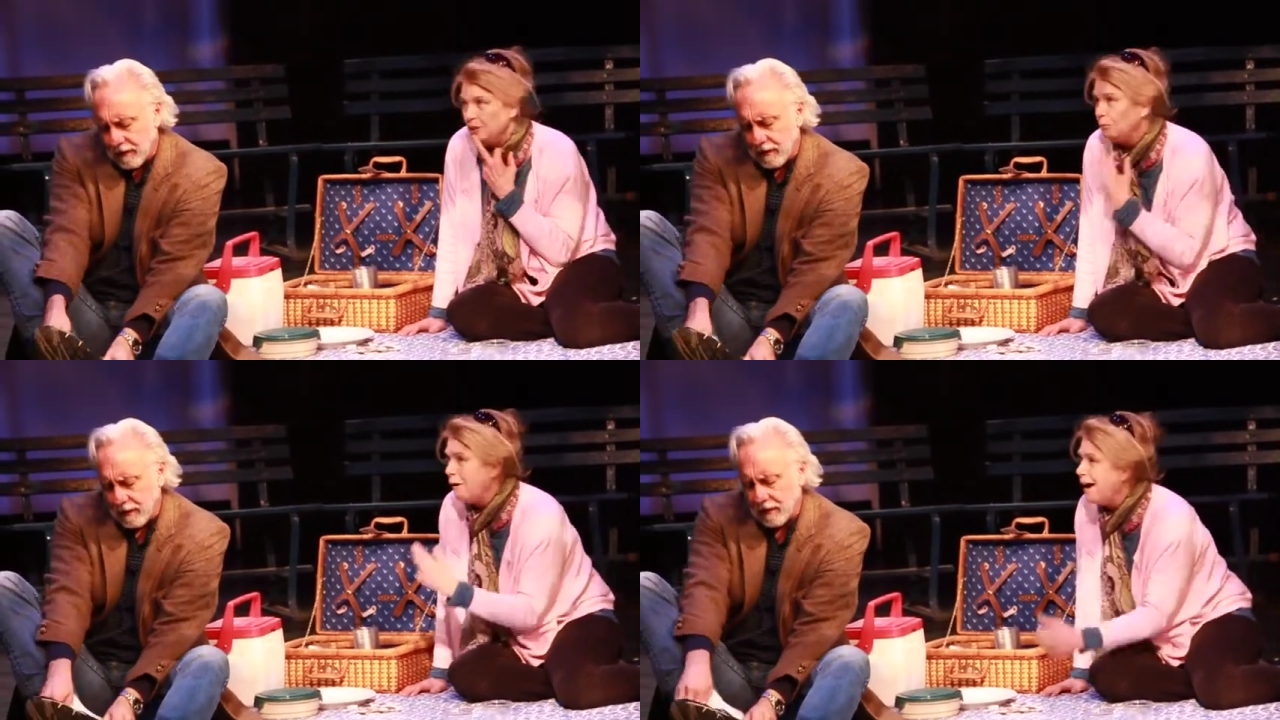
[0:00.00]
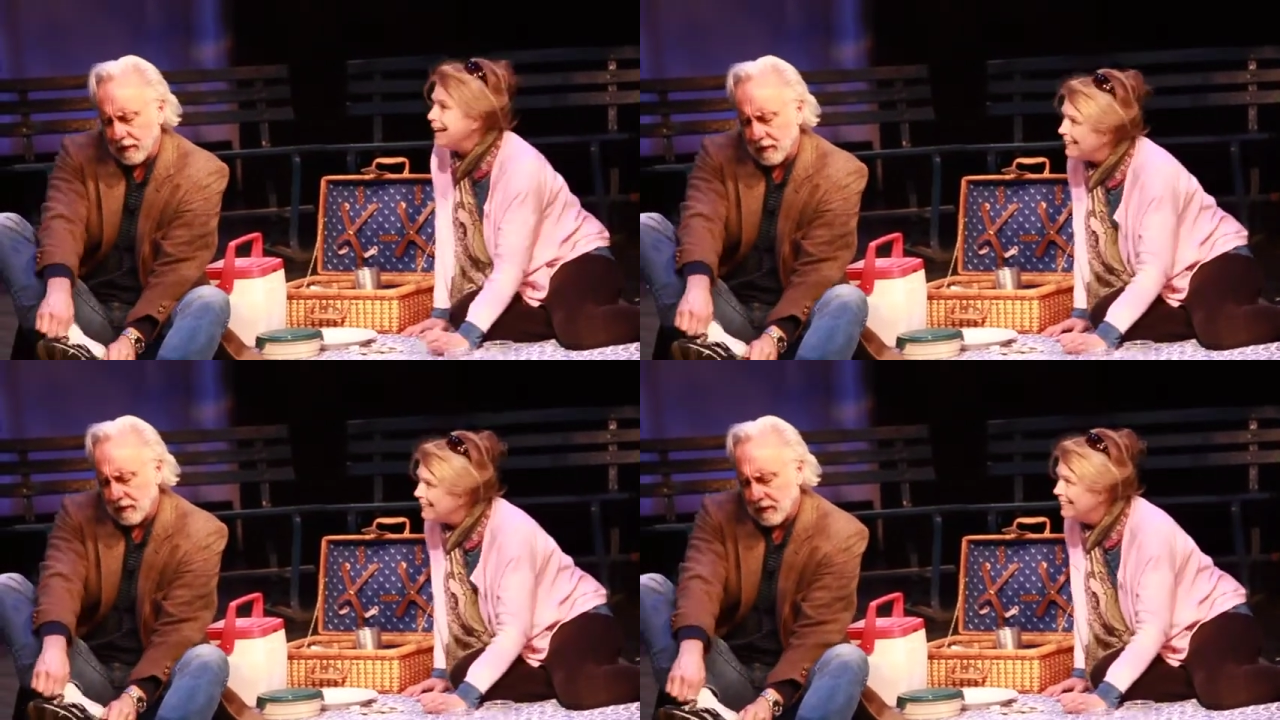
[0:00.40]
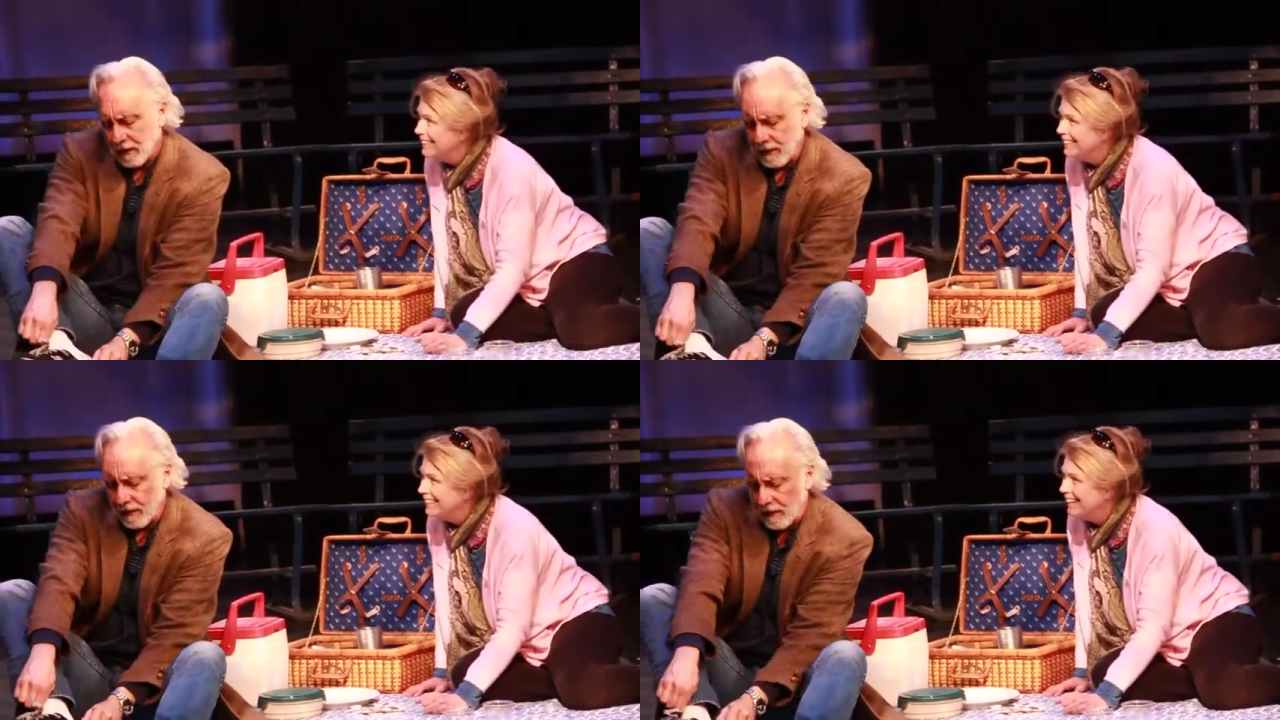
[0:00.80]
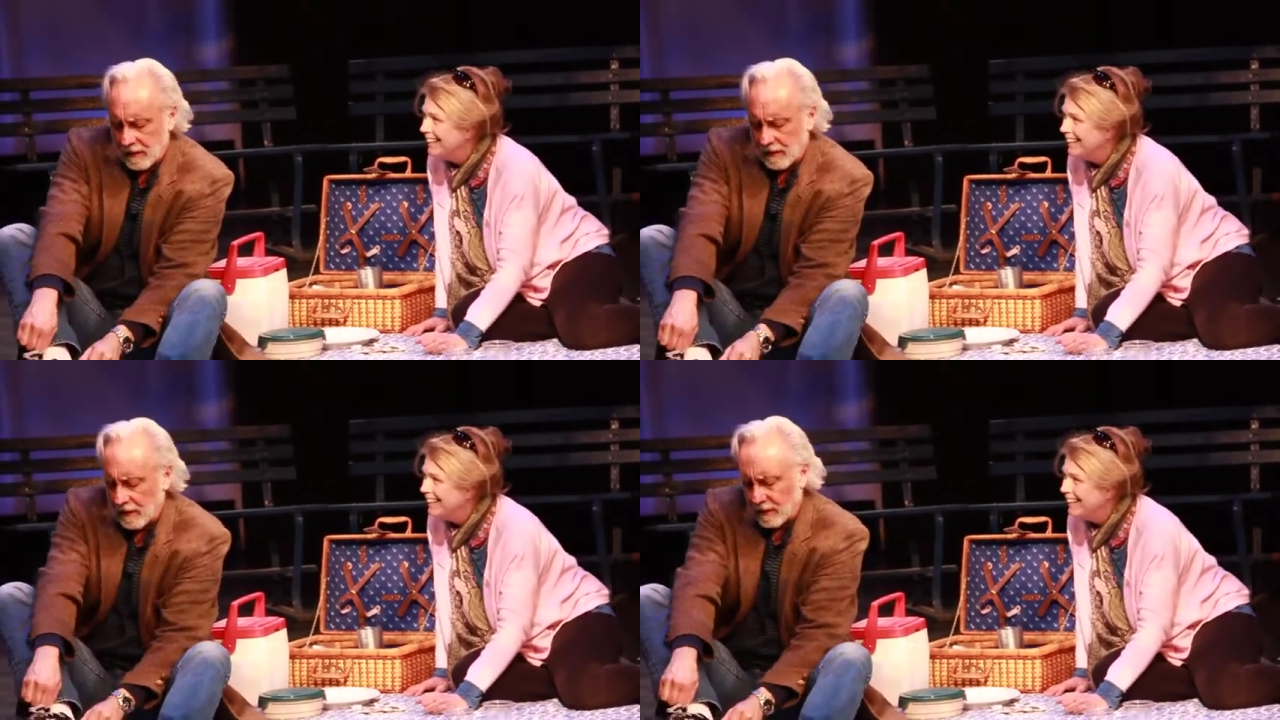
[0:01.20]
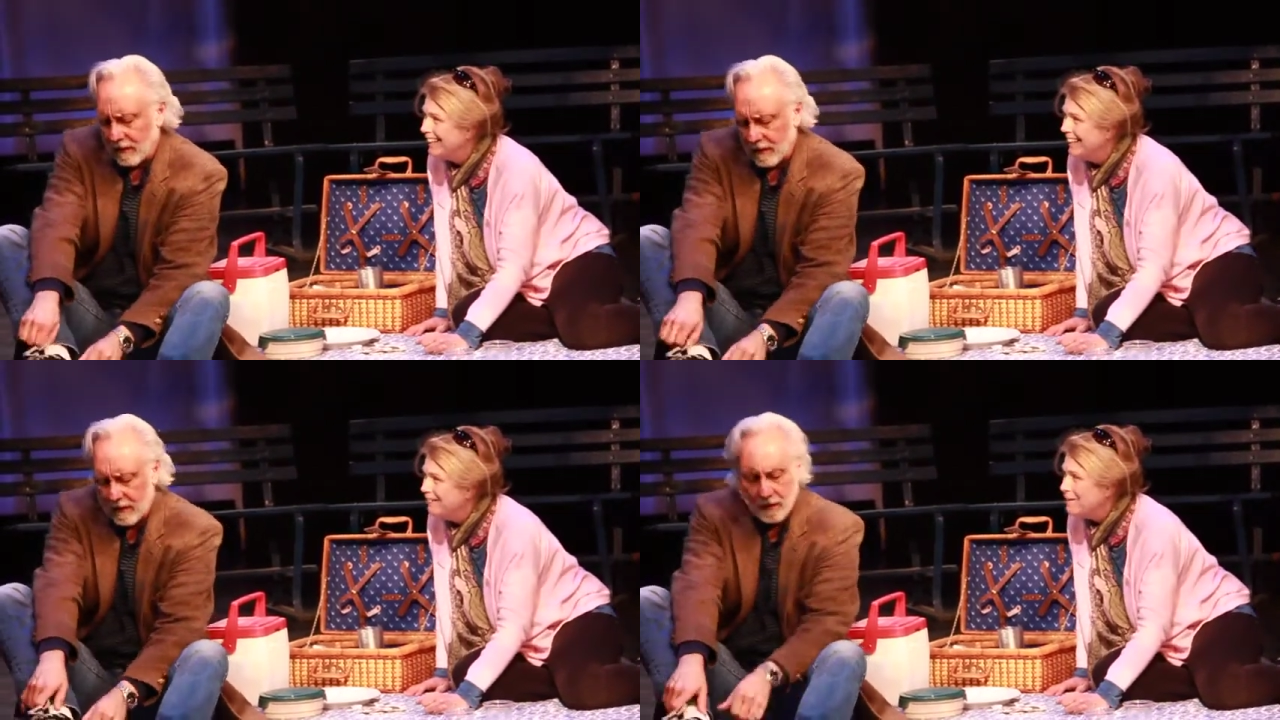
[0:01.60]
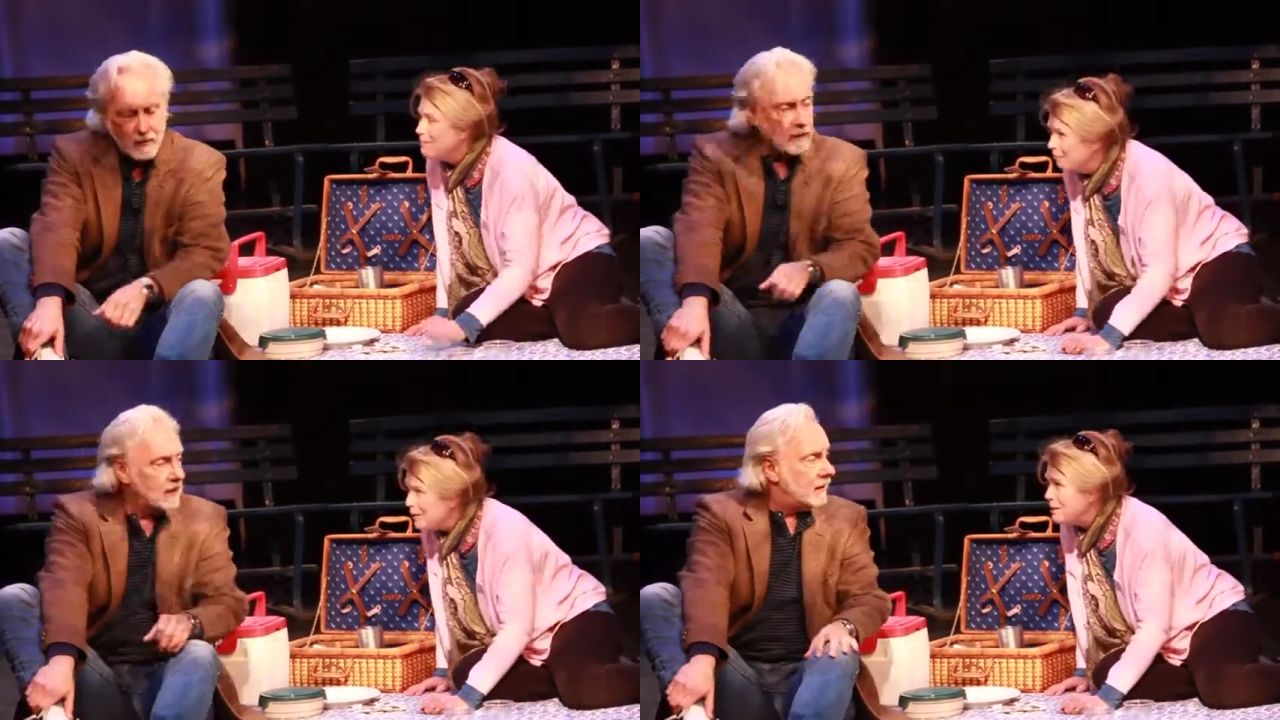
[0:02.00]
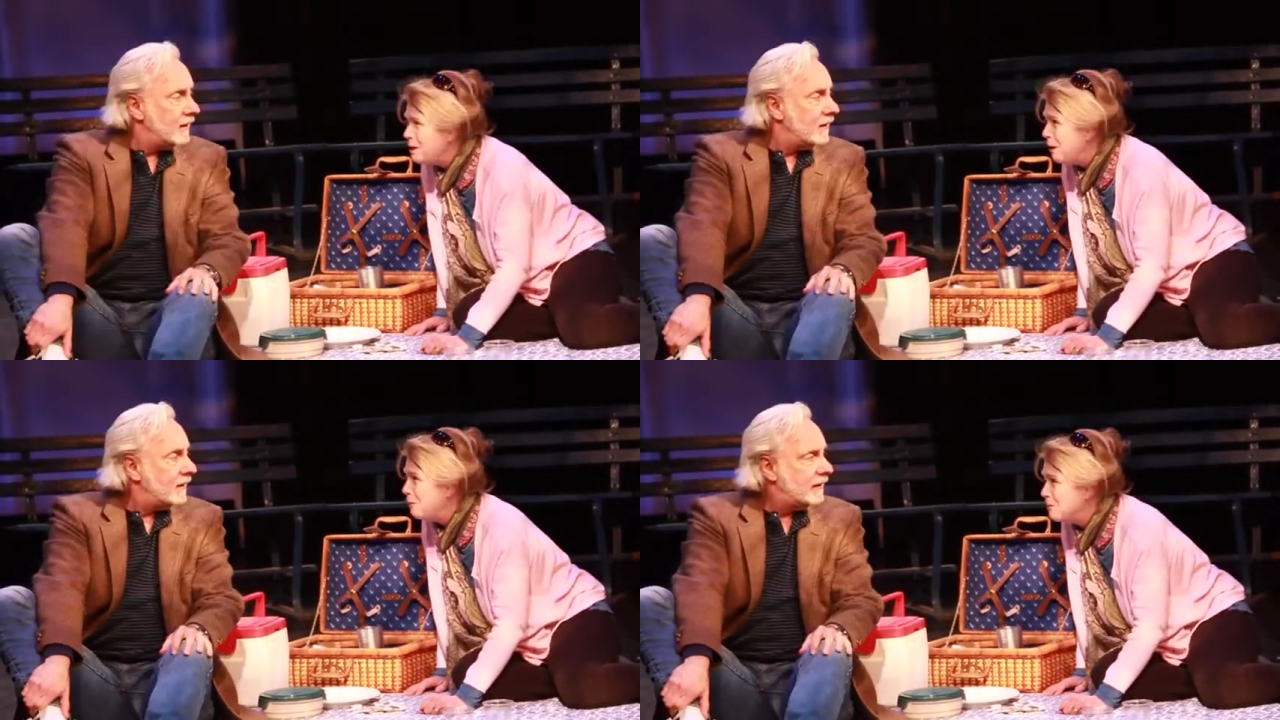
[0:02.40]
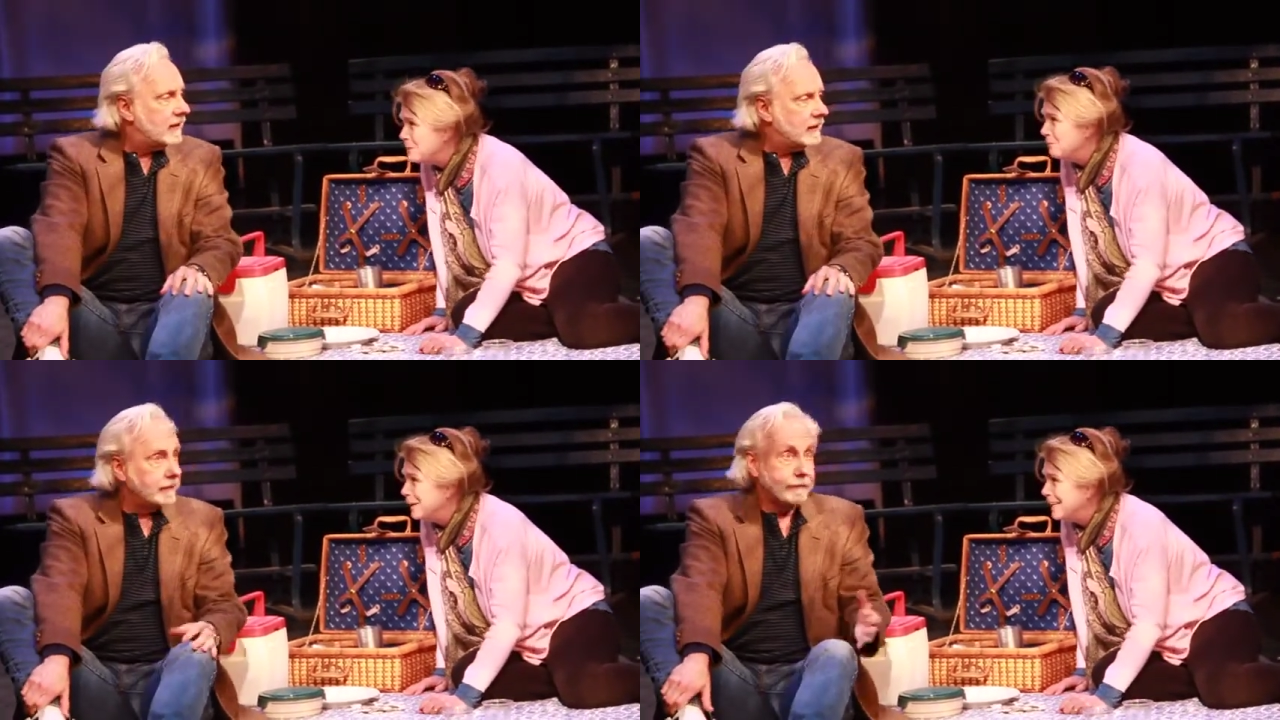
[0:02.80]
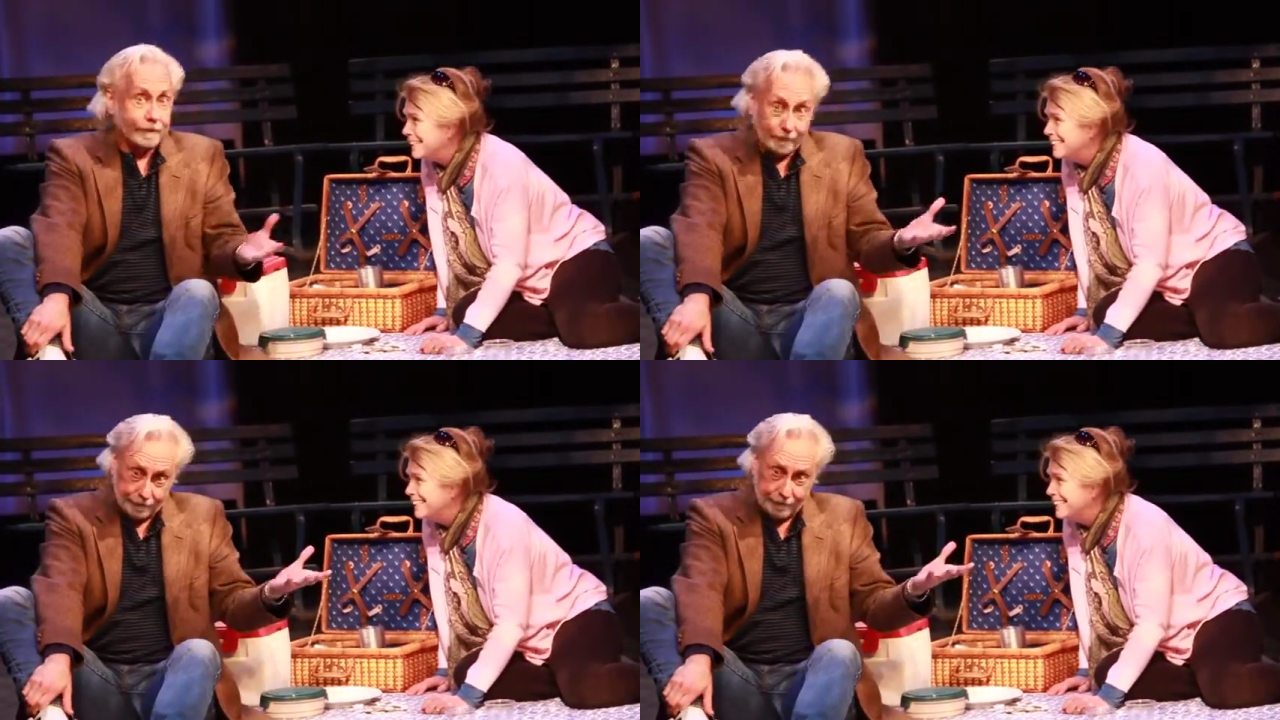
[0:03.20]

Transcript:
Speaker 1: You're right. We would know, wouldn't we?